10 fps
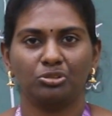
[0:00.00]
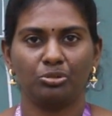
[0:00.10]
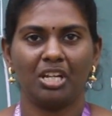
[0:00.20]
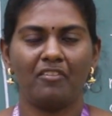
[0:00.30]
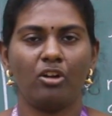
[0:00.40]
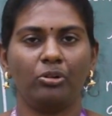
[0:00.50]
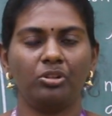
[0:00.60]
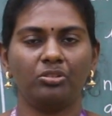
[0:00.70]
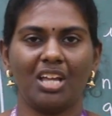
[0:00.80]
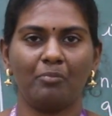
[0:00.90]
Today we are
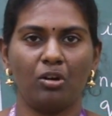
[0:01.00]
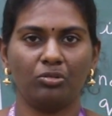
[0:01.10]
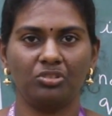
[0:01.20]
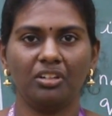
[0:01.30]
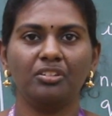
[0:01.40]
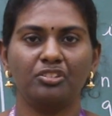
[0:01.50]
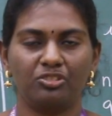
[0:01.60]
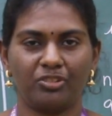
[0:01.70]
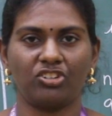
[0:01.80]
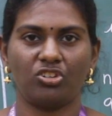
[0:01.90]
going to see about the
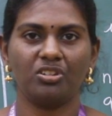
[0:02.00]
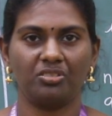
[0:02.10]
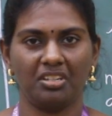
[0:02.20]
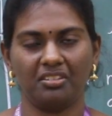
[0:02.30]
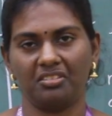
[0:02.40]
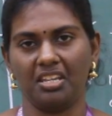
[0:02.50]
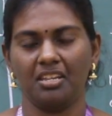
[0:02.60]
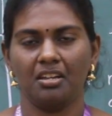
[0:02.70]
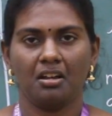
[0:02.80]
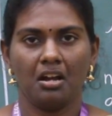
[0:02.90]
structures in
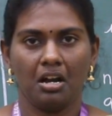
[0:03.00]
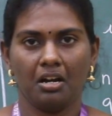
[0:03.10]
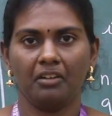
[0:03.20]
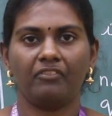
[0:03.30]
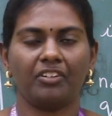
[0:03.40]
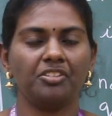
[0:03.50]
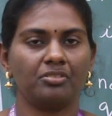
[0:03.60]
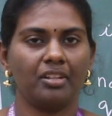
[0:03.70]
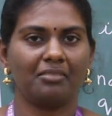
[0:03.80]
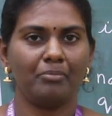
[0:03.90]
C.
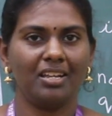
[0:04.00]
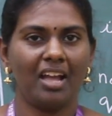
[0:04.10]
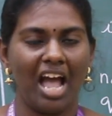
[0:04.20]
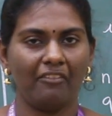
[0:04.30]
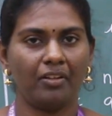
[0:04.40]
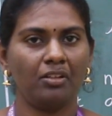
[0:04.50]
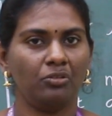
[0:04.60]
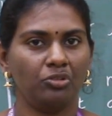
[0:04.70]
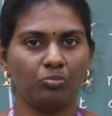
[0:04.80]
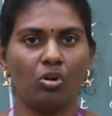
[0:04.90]
First, let me have
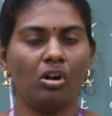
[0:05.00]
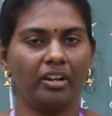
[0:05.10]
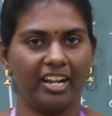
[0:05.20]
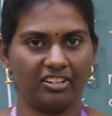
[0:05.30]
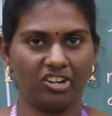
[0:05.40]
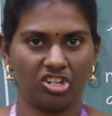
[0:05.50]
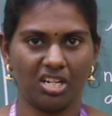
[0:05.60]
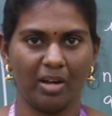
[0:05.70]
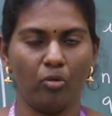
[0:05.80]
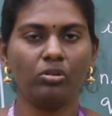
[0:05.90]
a small introduction
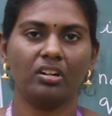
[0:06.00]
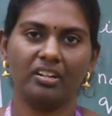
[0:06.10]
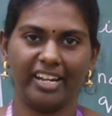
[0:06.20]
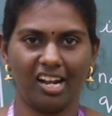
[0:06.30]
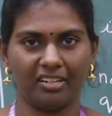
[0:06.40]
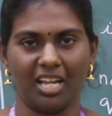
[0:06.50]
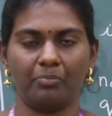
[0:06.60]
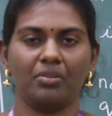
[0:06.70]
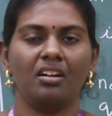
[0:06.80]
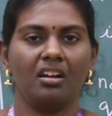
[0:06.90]
about data
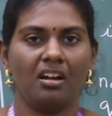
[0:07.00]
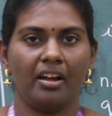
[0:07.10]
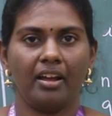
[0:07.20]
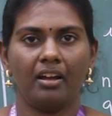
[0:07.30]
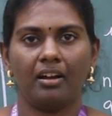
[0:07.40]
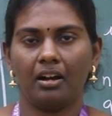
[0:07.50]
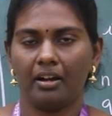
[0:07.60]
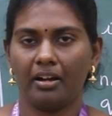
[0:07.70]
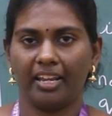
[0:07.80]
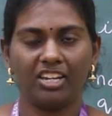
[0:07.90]
type.
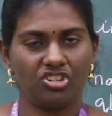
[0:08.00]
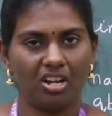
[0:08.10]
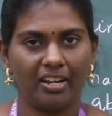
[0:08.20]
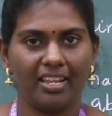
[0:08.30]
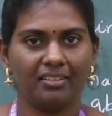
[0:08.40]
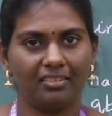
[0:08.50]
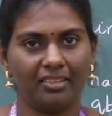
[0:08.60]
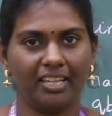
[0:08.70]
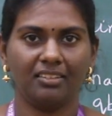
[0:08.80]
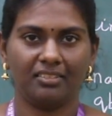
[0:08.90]
Initially in
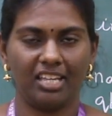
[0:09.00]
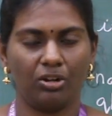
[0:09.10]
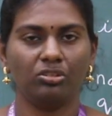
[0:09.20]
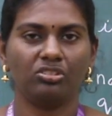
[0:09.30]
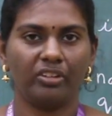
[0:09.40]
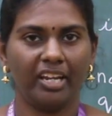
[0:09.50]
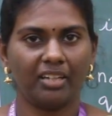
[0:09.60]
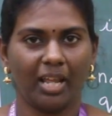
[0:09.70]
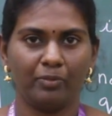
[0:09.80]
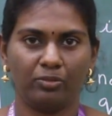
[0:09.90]
C, there are three
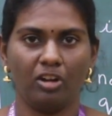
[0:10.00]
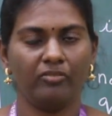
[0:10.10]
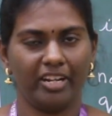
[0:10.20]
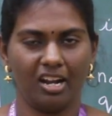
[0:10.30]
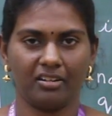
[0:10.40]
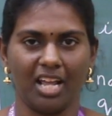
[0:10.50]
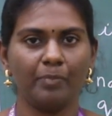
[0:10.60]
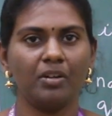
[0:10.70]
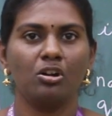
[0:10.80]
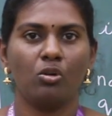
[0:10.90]
types of data
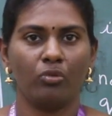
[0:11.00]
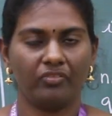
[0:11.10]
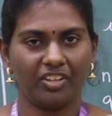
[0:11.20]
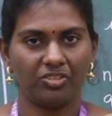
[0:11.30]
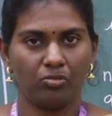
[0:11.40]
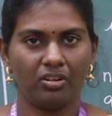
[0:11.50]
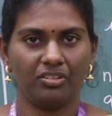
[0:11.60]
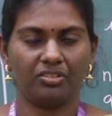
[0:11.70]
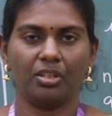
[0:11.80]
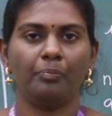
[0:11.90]
type. First one
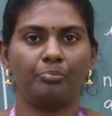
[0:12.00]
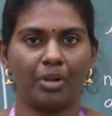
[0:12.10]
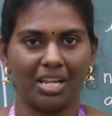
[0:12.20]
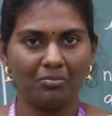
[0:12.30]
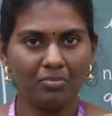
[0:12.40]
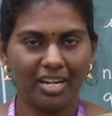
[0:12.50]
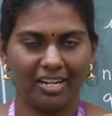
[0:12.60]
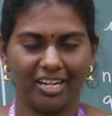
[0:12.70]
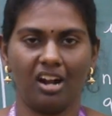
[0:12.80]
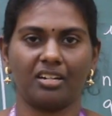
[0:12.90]
is the primary
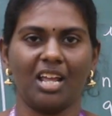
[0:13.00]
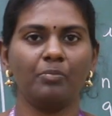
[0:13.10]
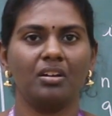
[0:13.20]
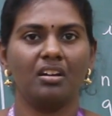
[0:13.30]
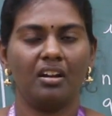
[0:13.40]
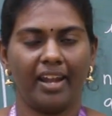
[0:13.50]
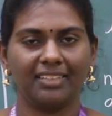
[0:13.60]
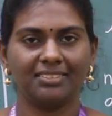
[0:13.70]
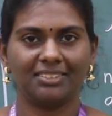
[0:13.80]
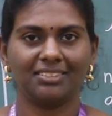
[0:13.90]
data type,
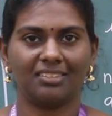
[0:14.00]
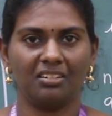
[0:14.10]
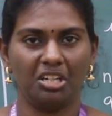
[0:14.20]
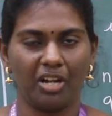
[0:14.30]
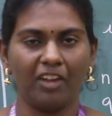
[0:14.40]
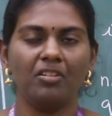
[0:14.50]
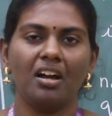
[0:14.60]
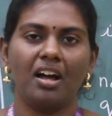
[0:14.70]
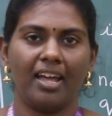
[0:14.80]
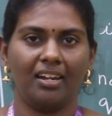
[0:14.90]
next is the
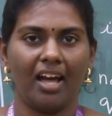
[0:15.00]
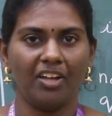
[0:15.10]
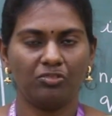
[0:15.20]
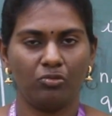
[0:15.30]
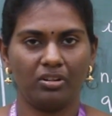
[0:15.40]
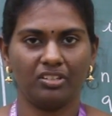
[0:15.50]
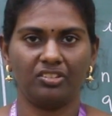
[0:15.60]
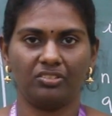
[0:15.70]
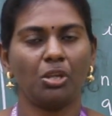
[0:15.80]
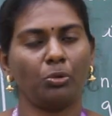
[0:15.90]
derived, and last one
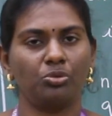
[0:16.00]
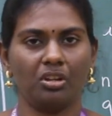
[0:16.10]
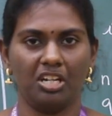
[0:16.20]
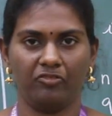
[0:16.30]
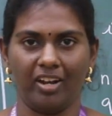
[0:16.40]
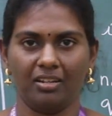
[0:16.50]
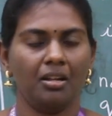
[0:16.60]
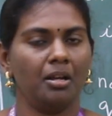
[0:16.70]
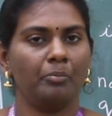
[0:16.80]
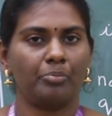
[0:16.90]
is the user defined.